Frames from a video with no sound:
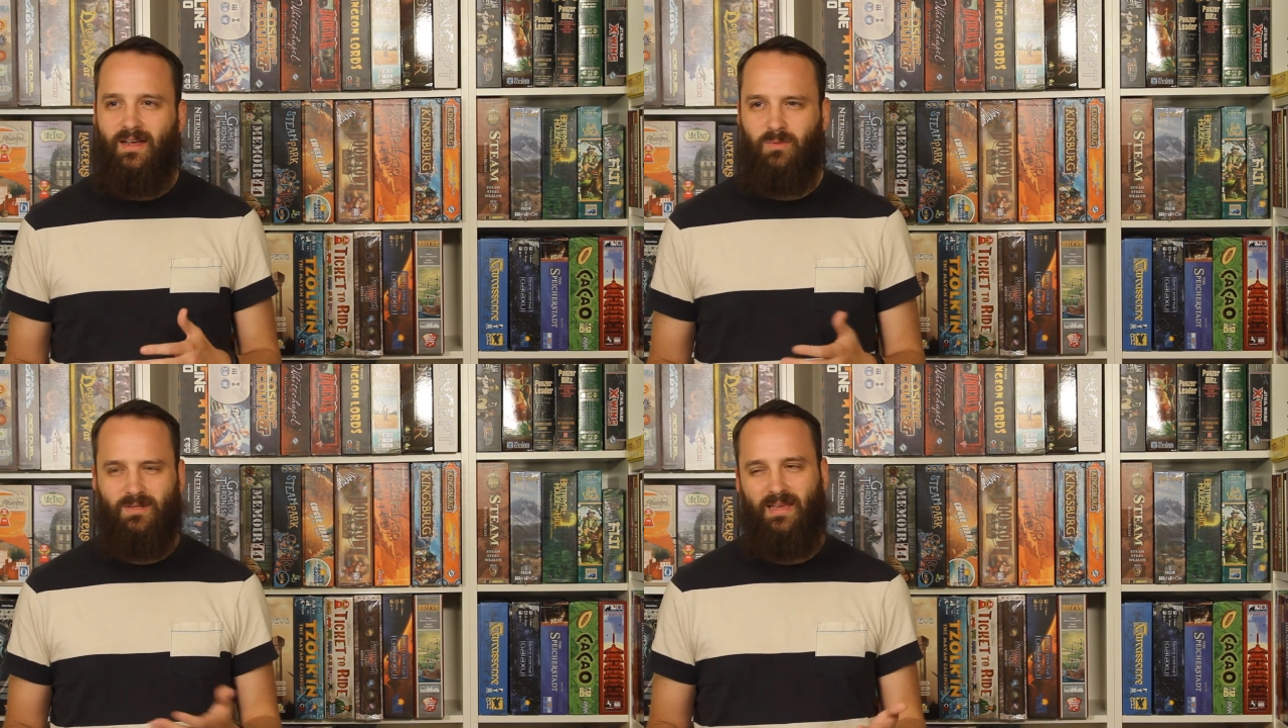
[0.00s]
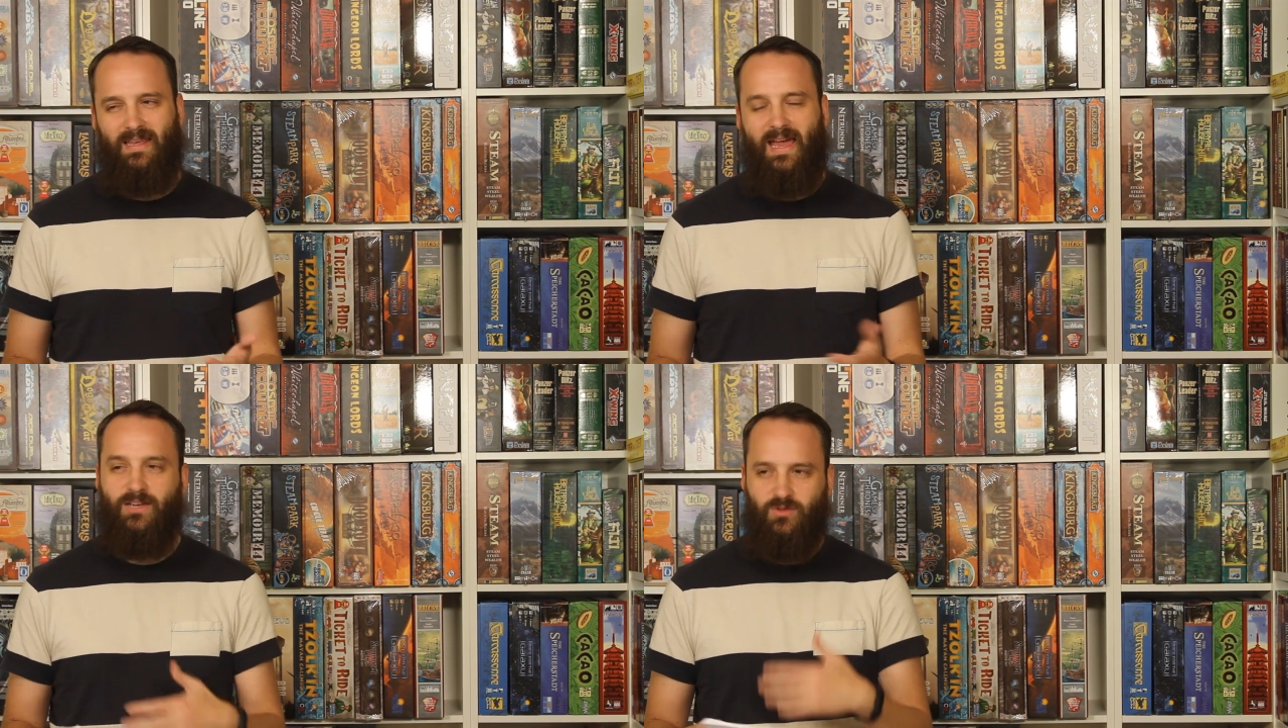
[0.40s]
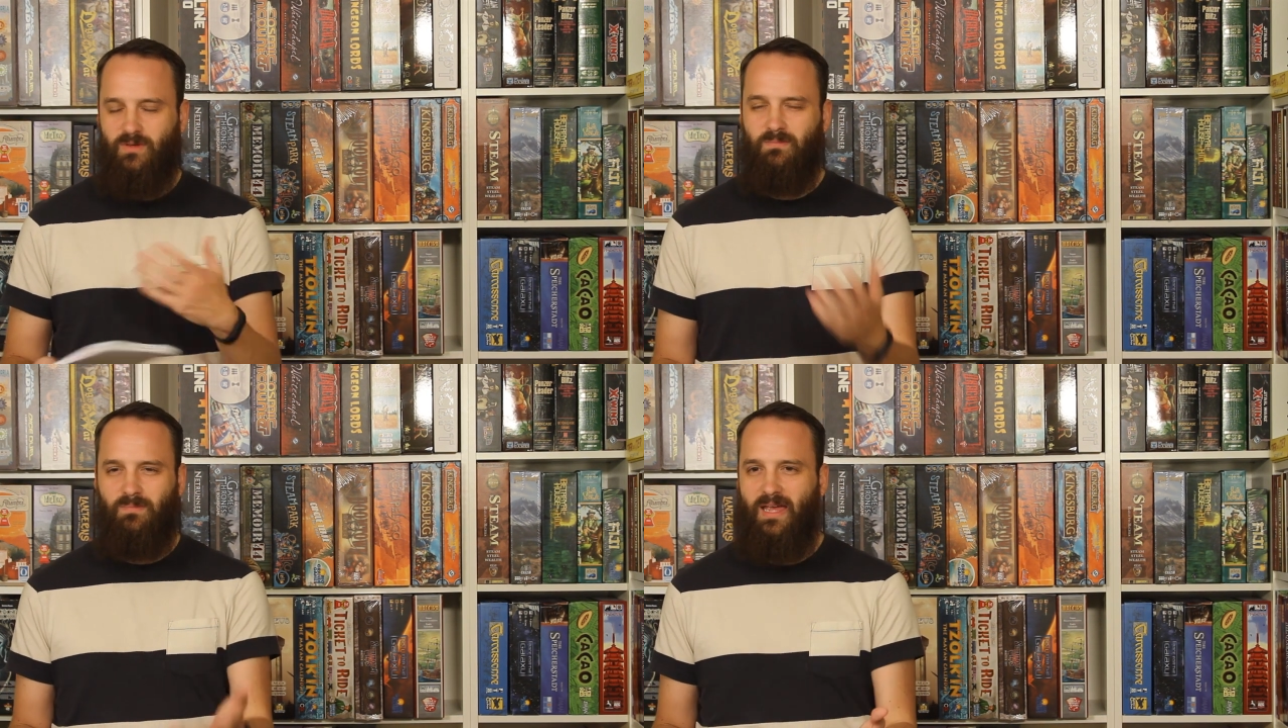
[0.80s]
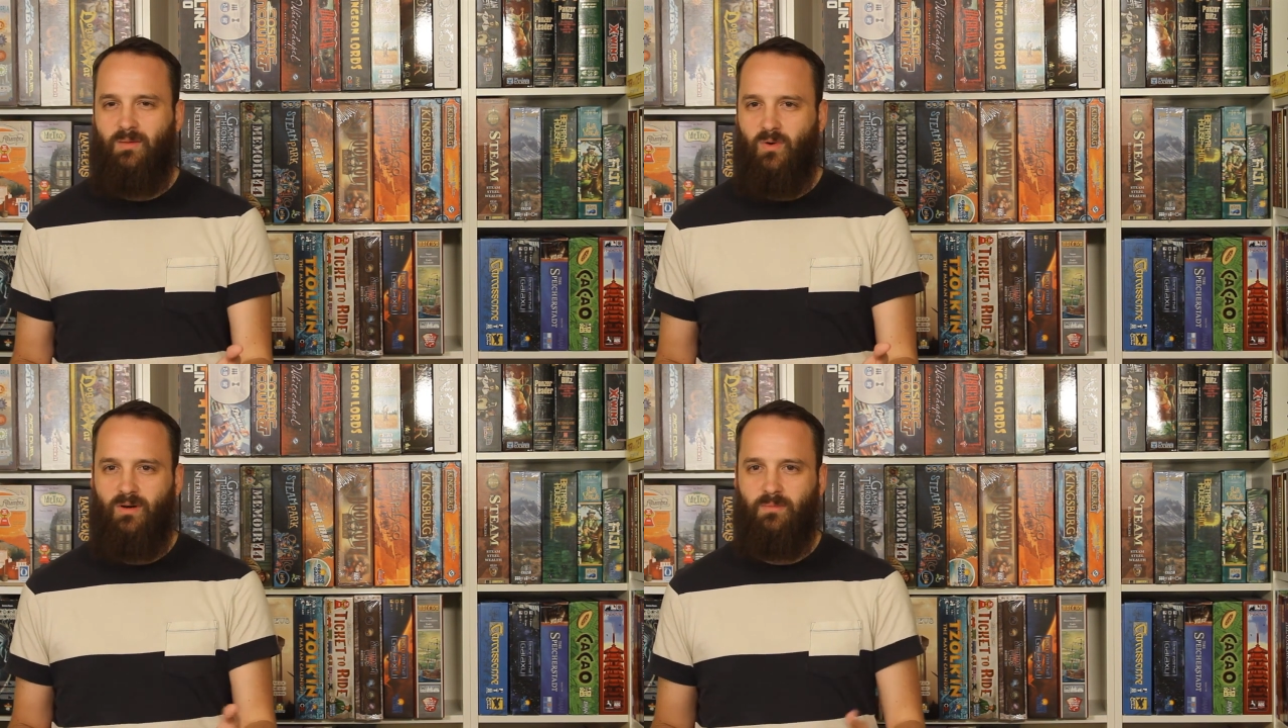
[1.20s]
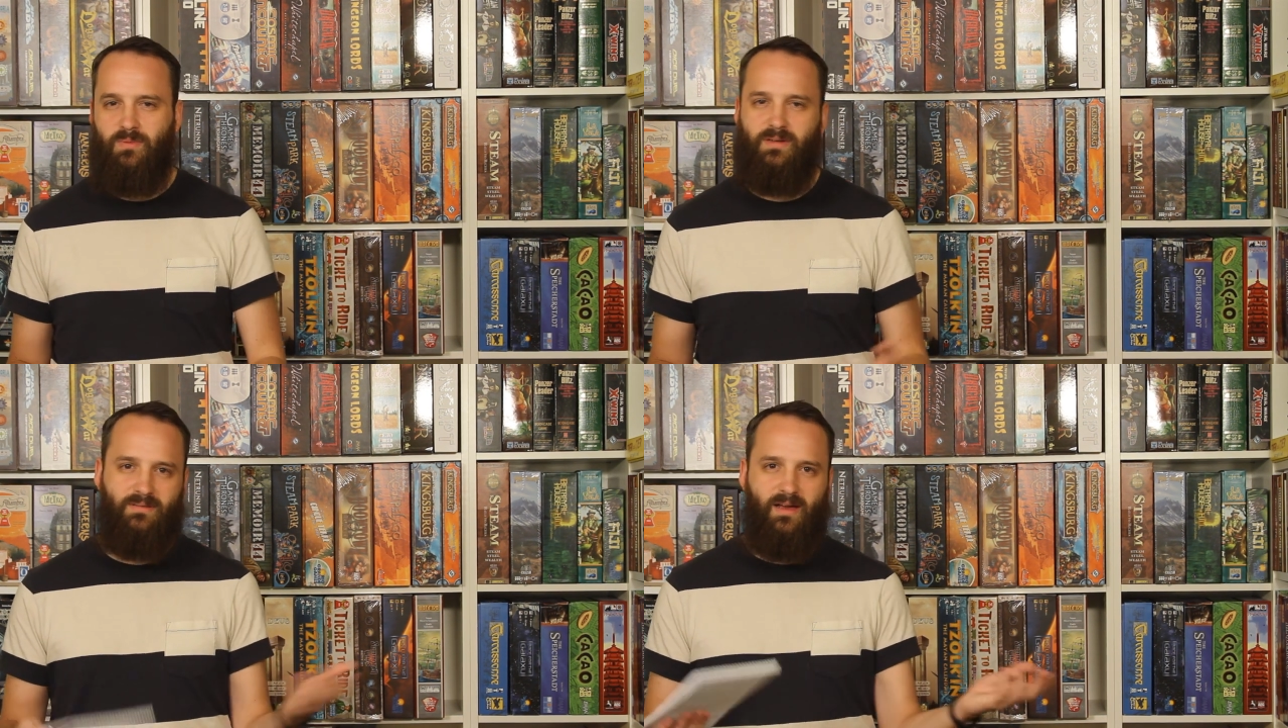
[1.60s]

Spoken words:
I wouldn't like actually pay more, but